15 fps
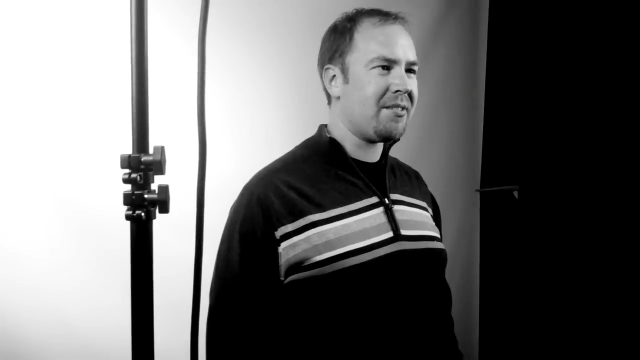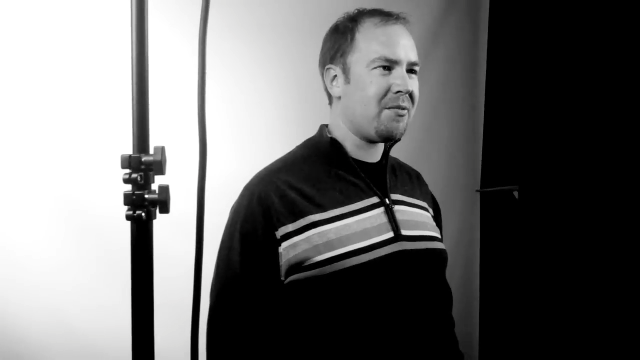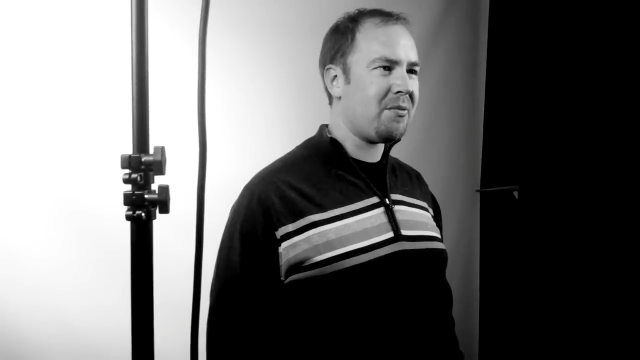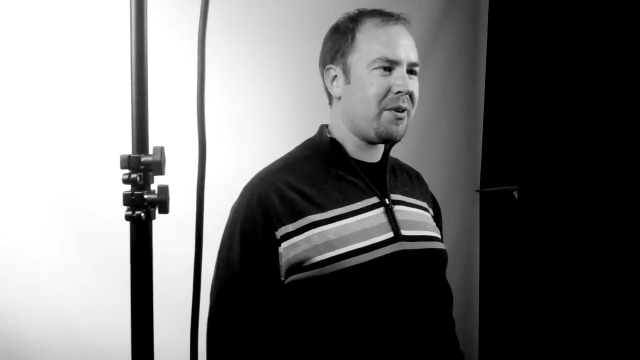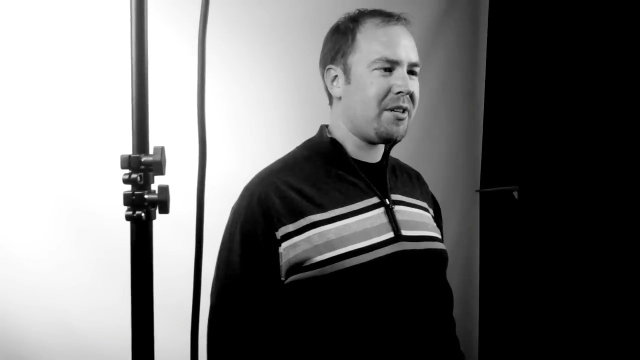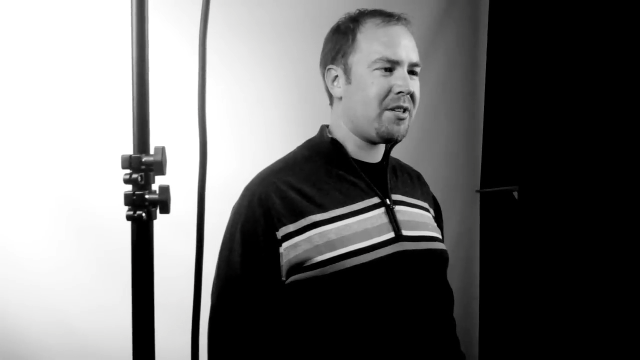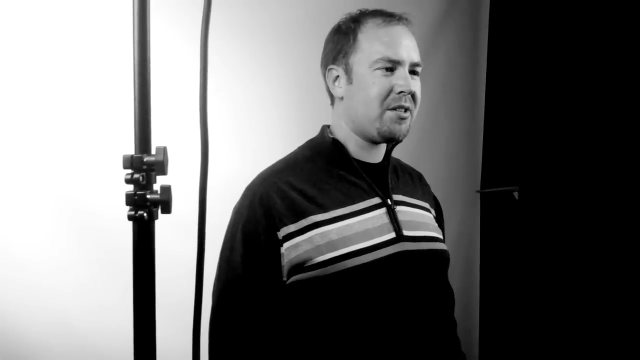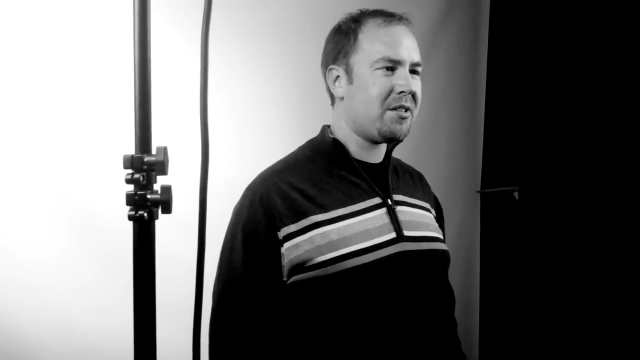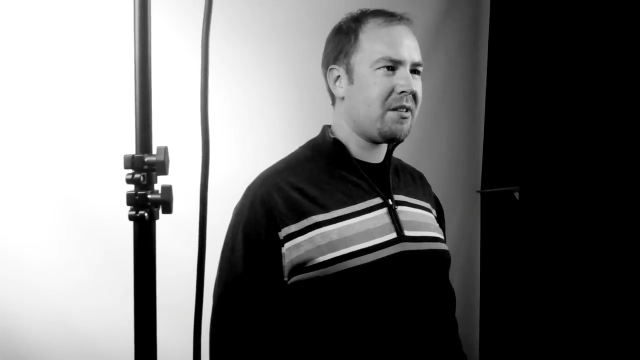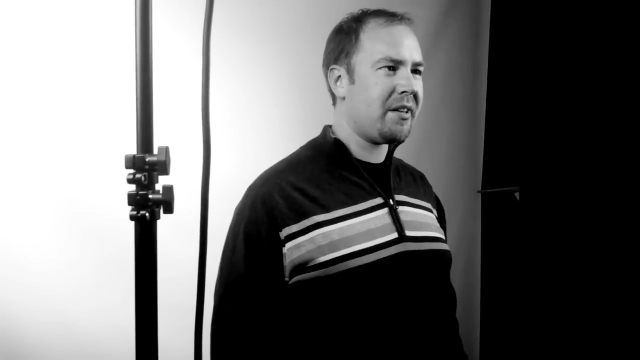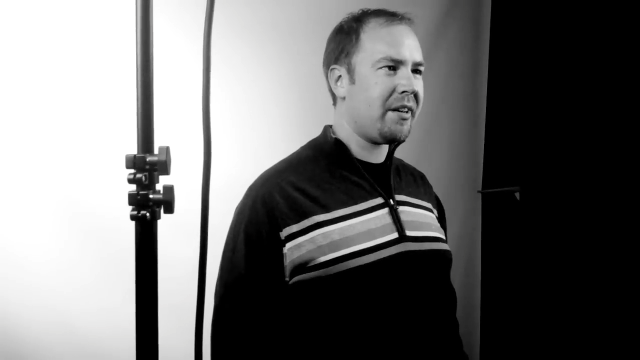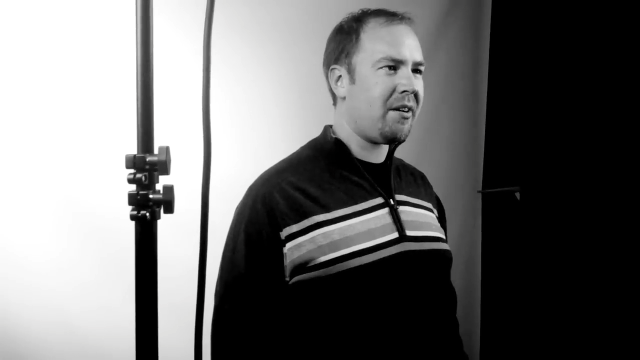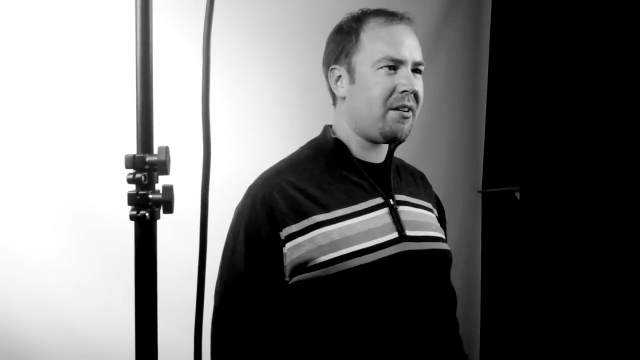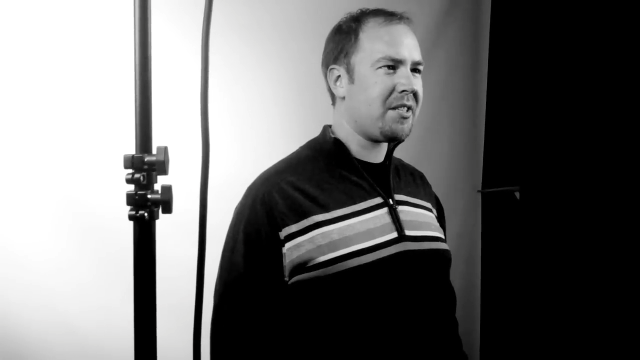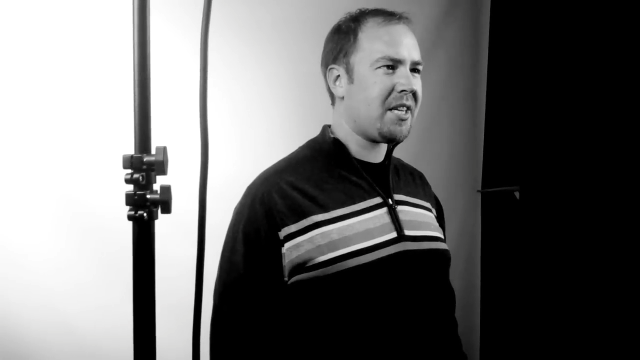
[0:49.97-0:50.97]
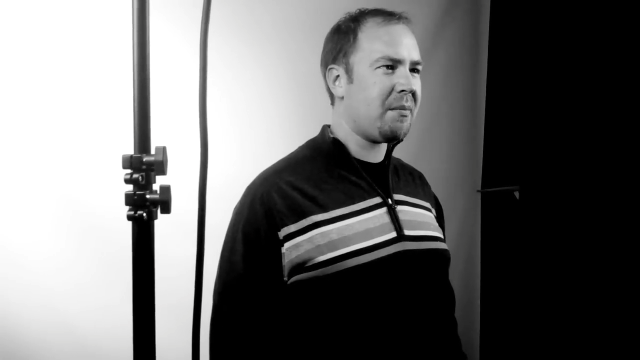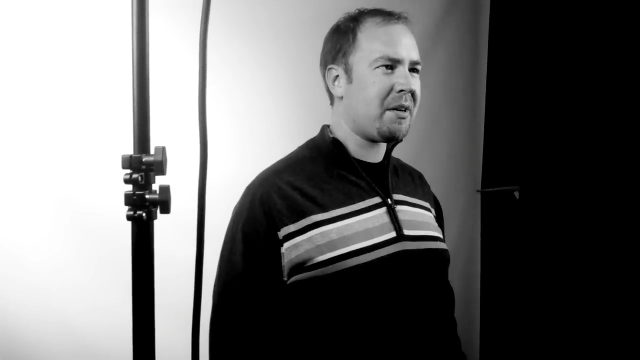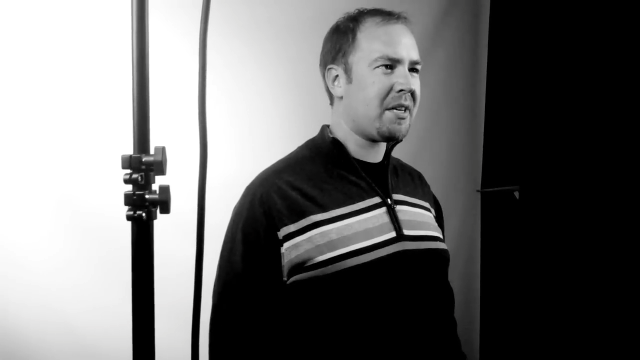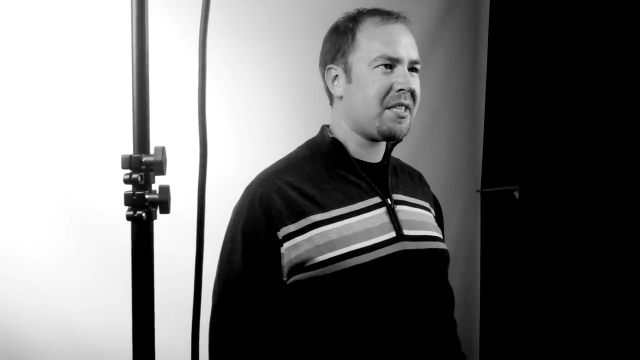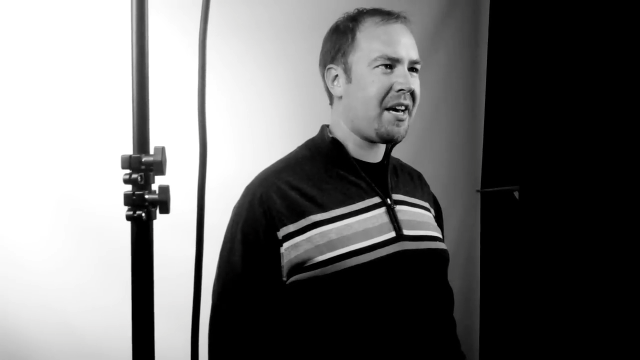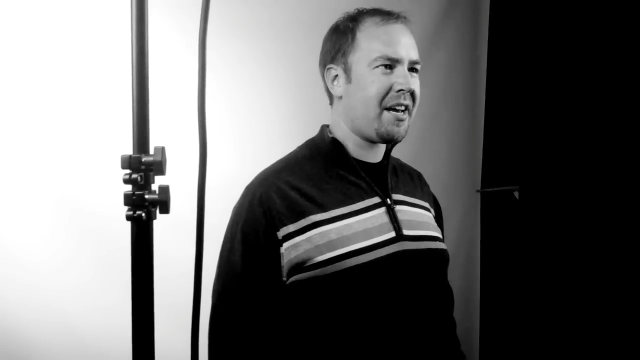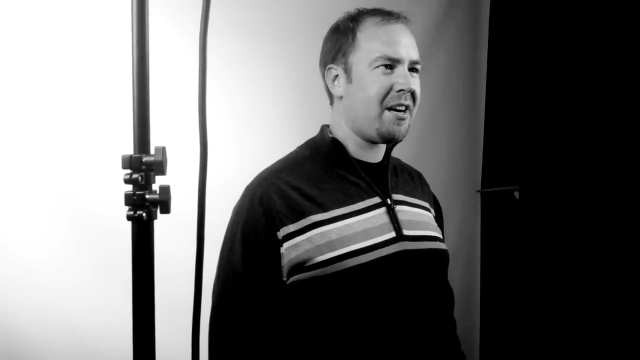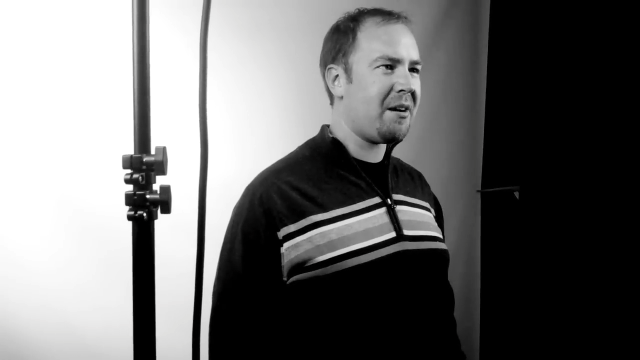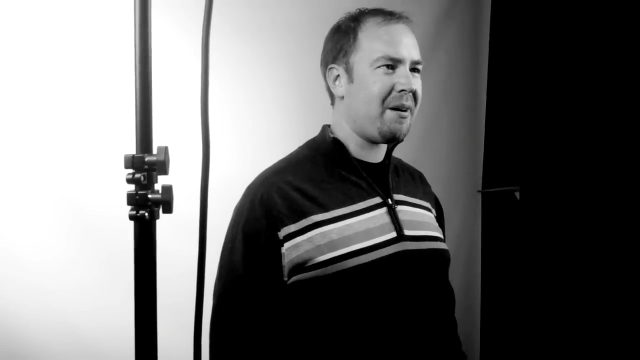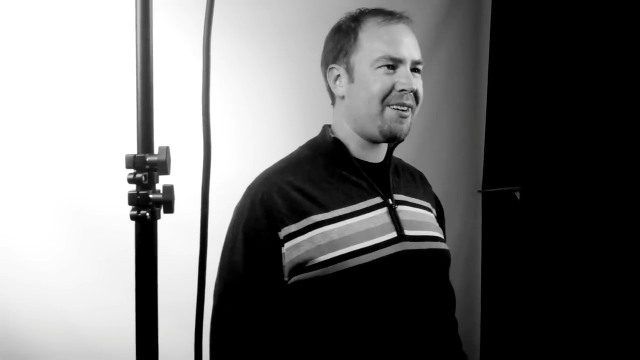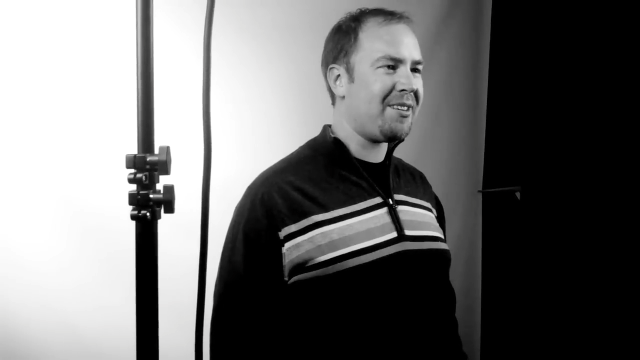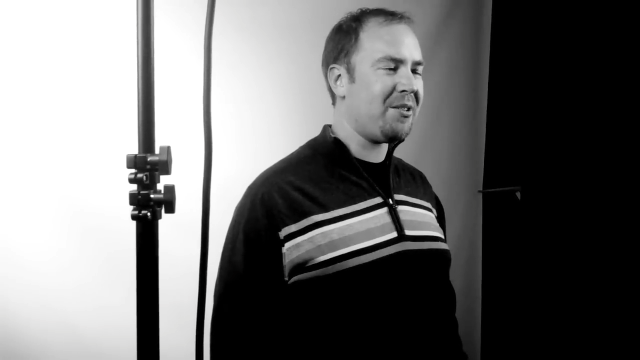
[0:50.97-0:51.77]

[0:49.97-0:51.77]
which they all seem excited about